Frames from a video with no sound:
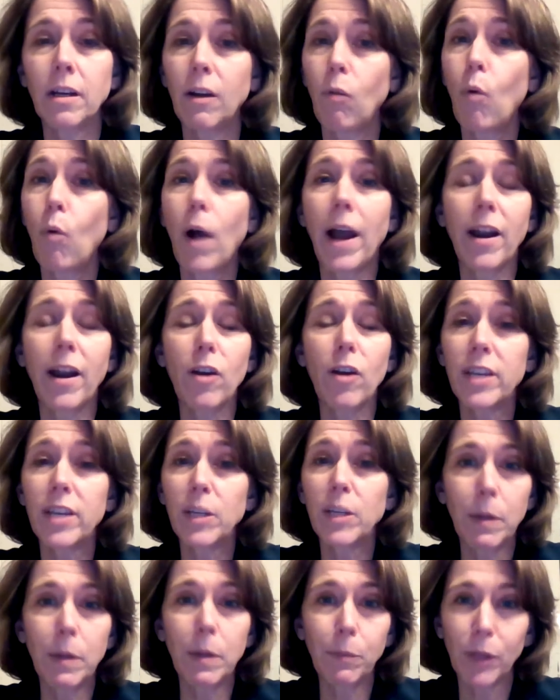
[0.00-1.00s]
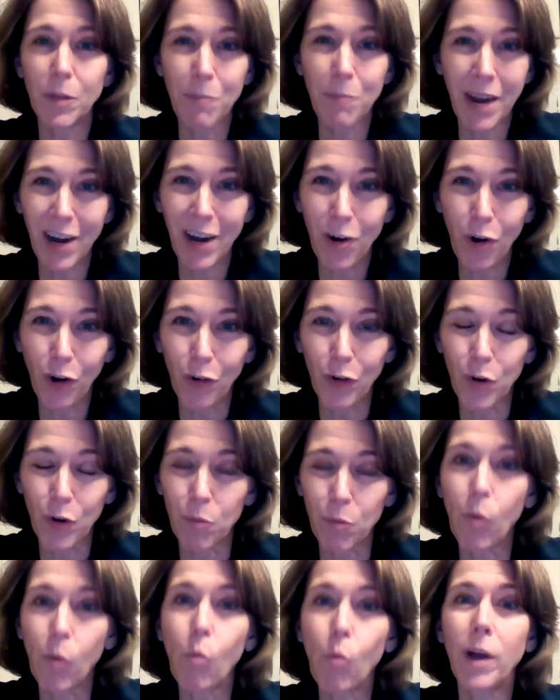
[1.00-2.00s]
why are these people in my
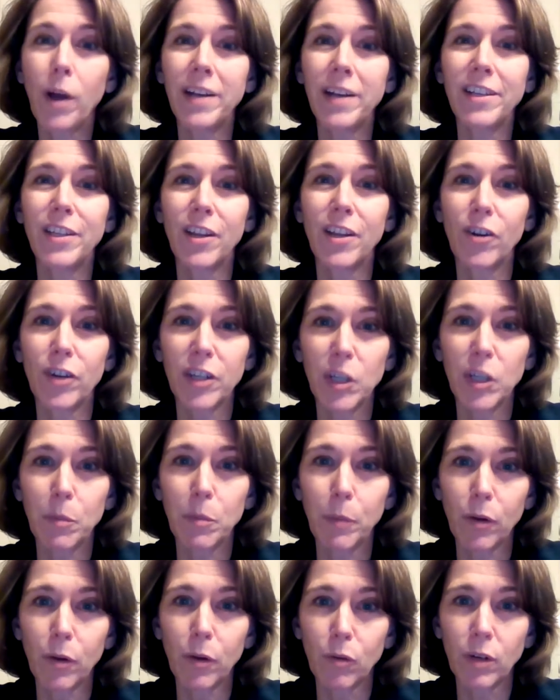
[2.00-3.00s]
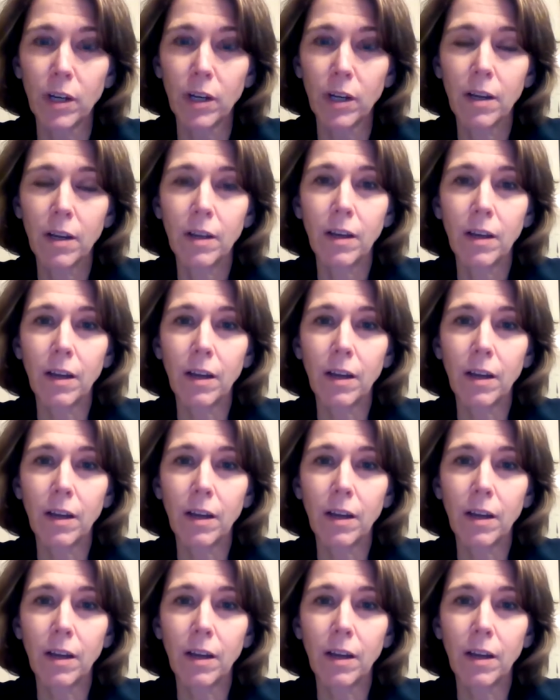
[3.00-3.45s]
courtroom? What is their dispute?